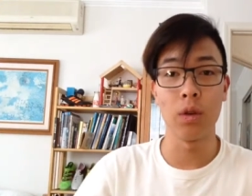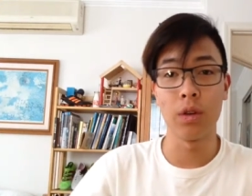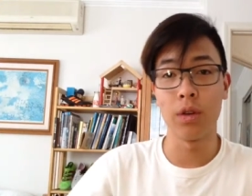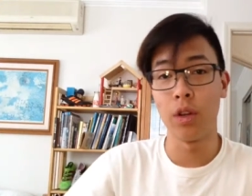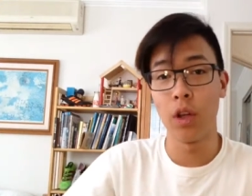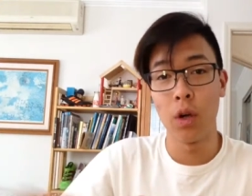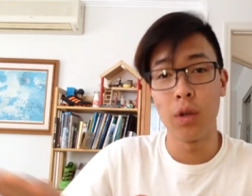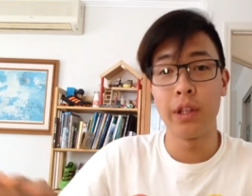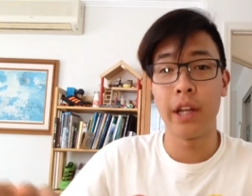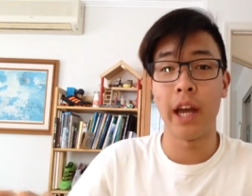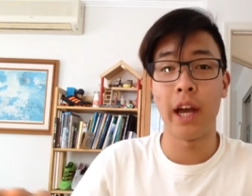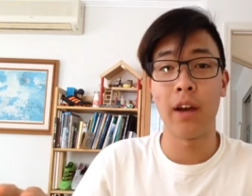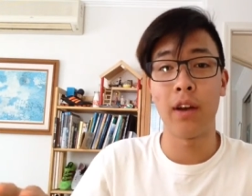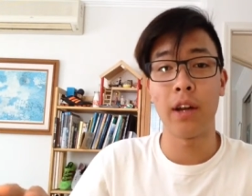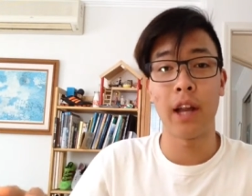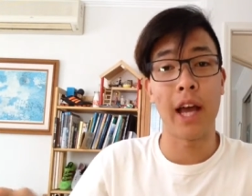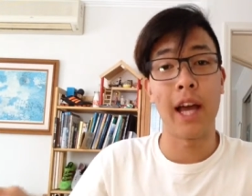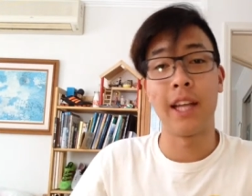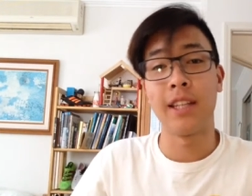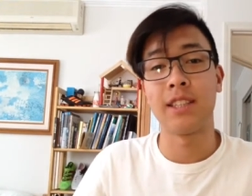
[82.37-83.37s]
no
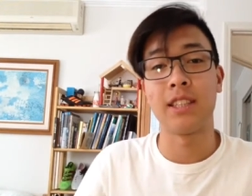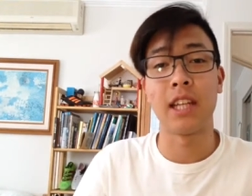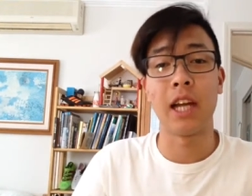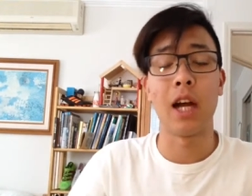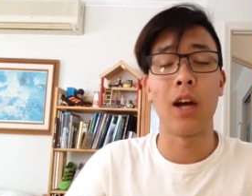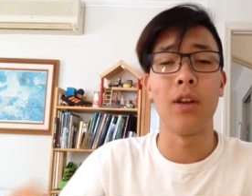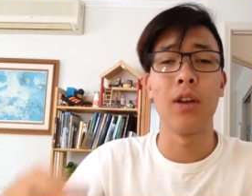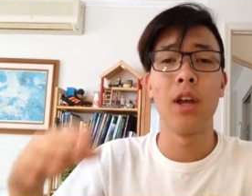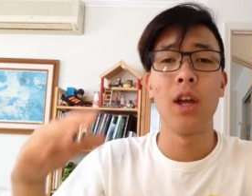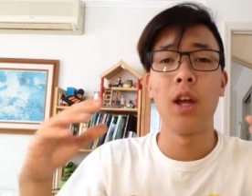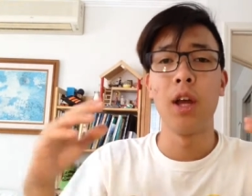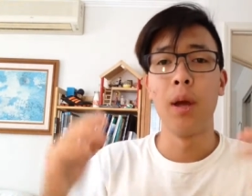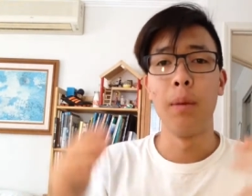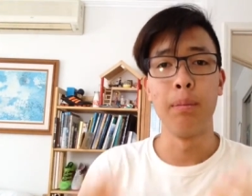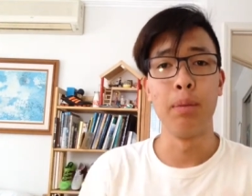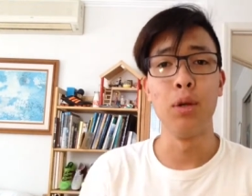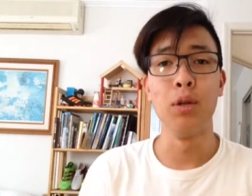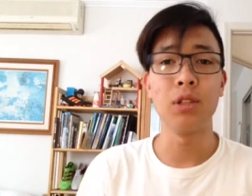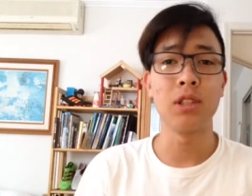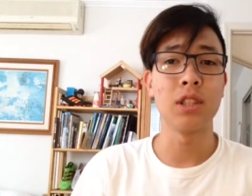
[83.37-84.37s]
doubt, hands down.
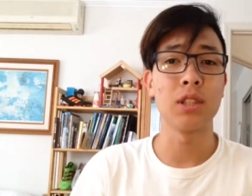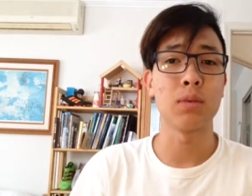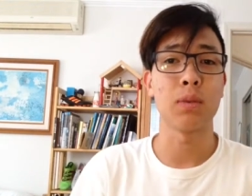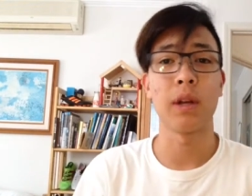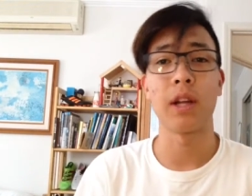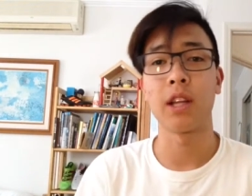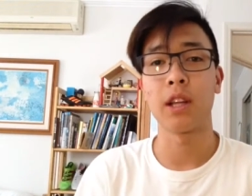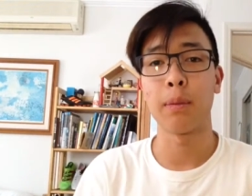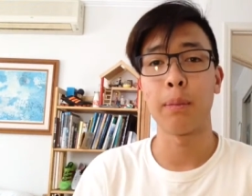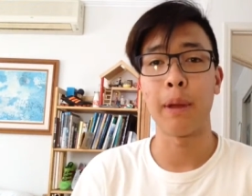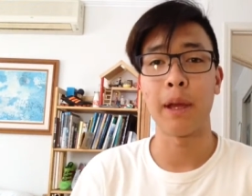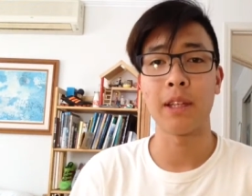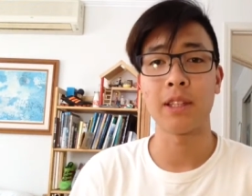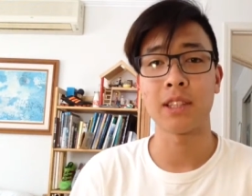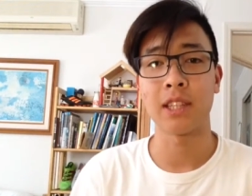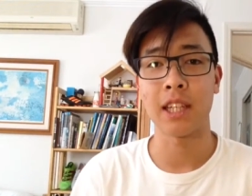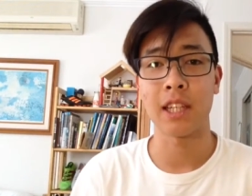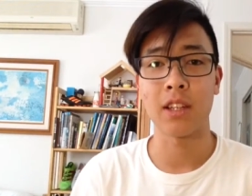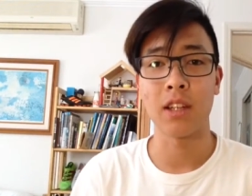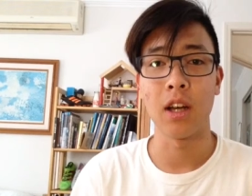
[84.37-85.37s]
Boost is one of the
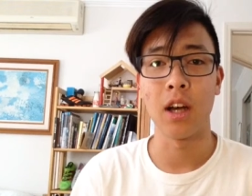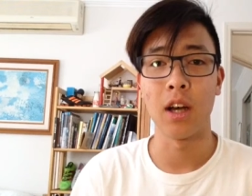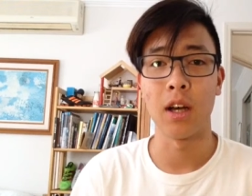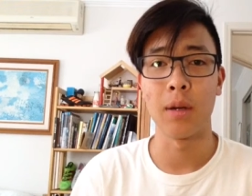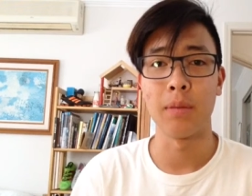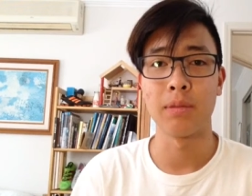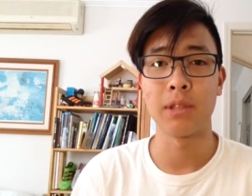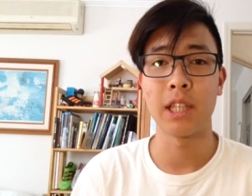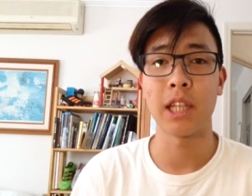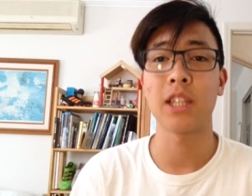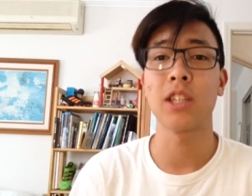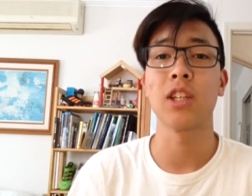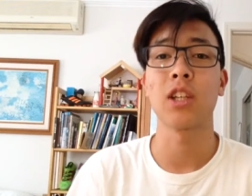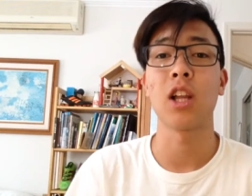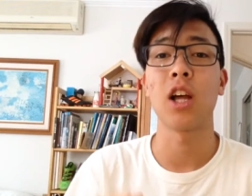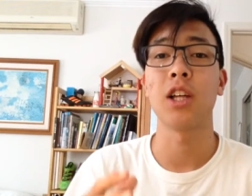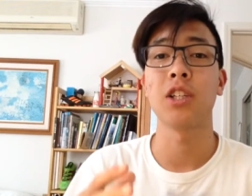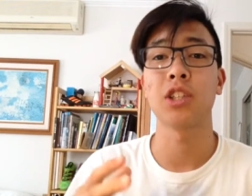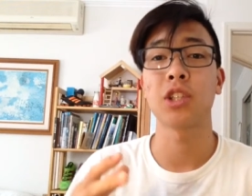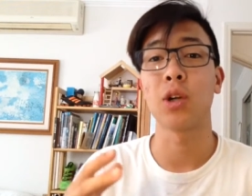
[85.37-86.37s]
best te- um,
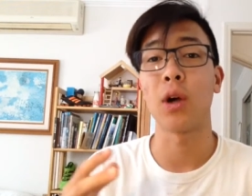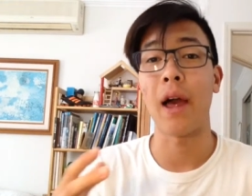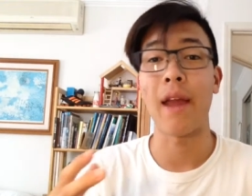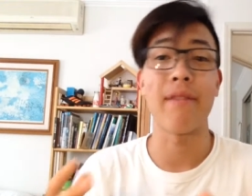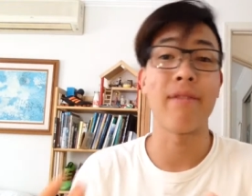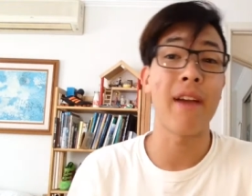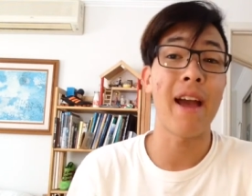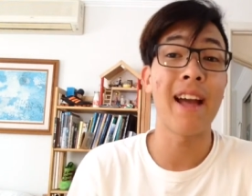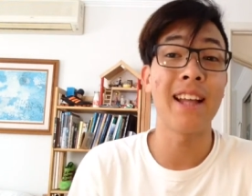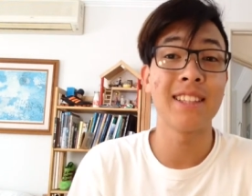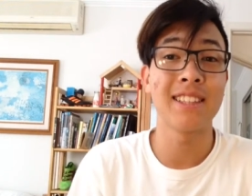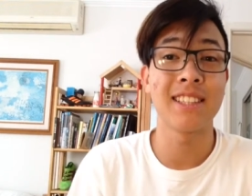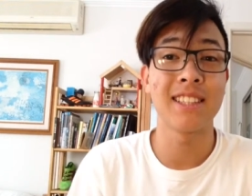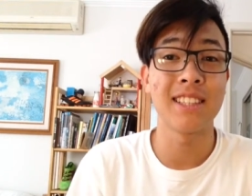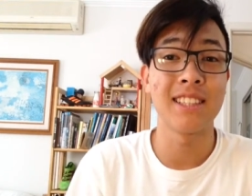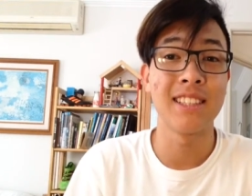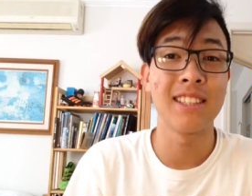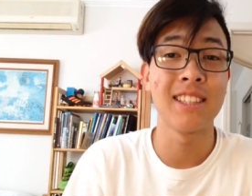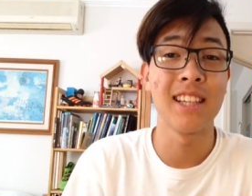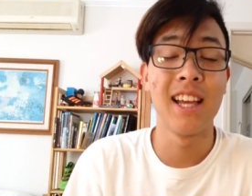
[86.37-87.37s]
technological
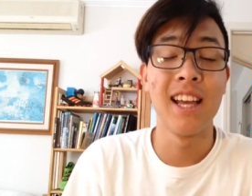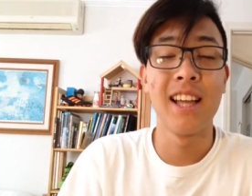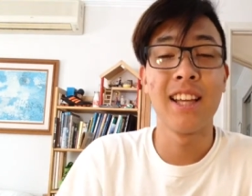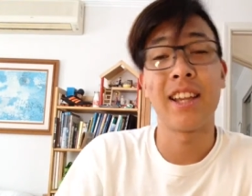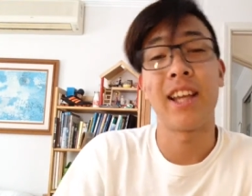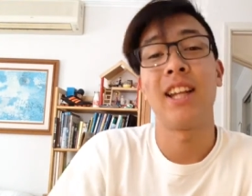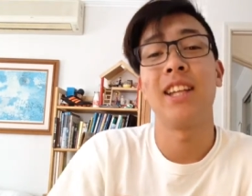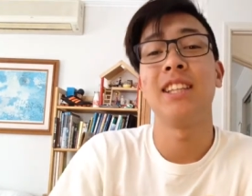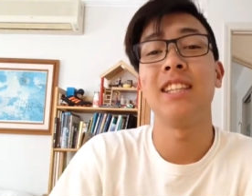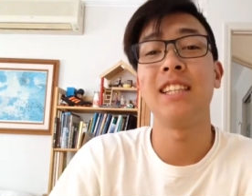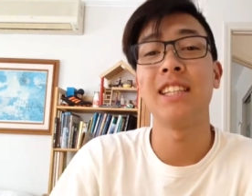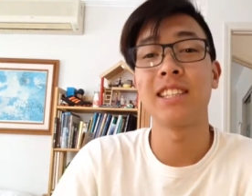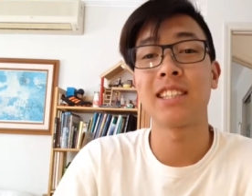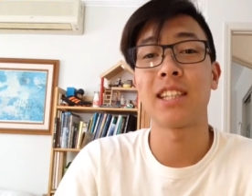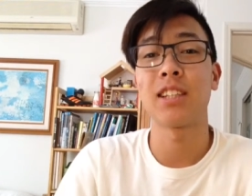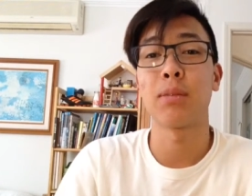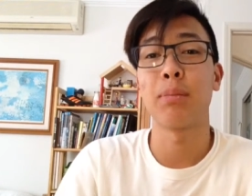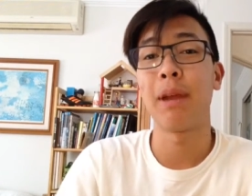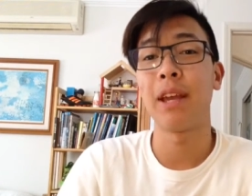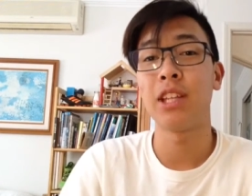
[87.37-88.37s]
advances that Adidas
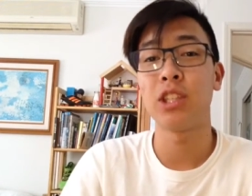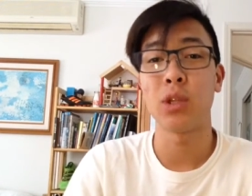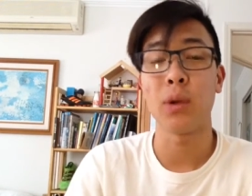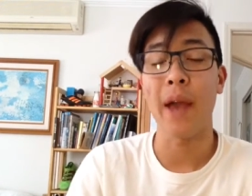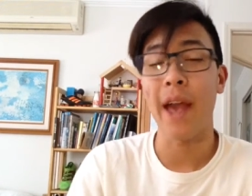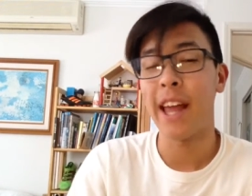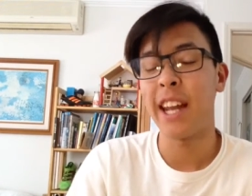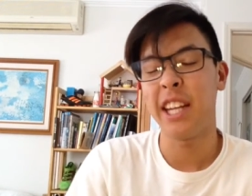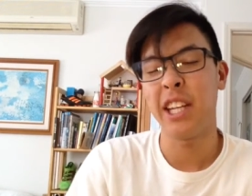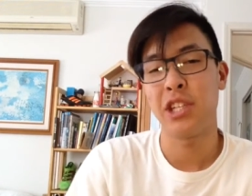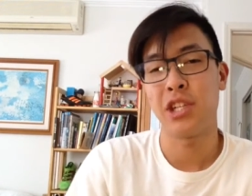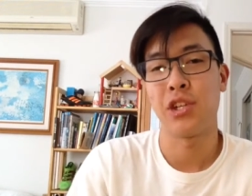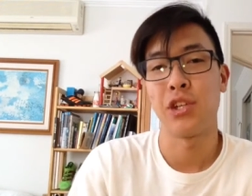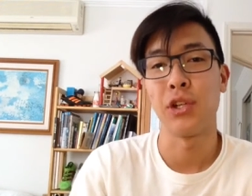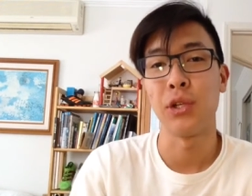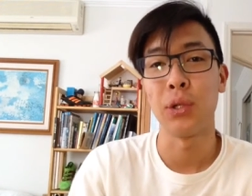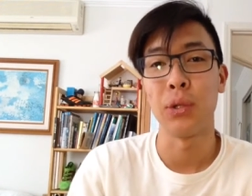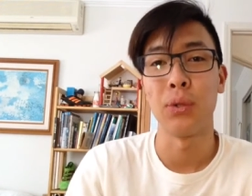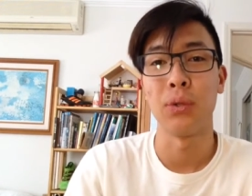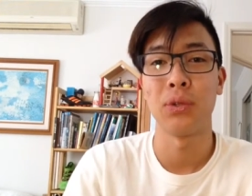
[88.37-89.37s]
has made to any
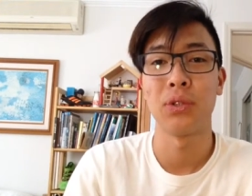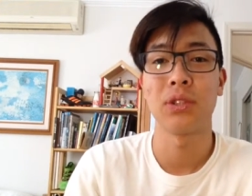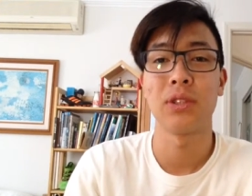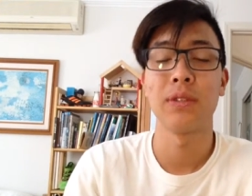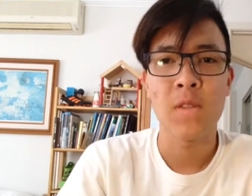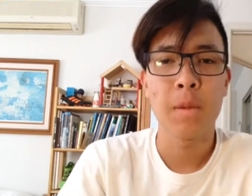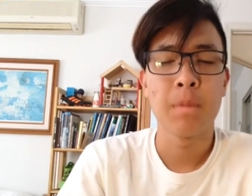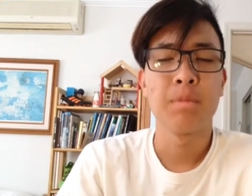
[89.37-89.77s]
shoes.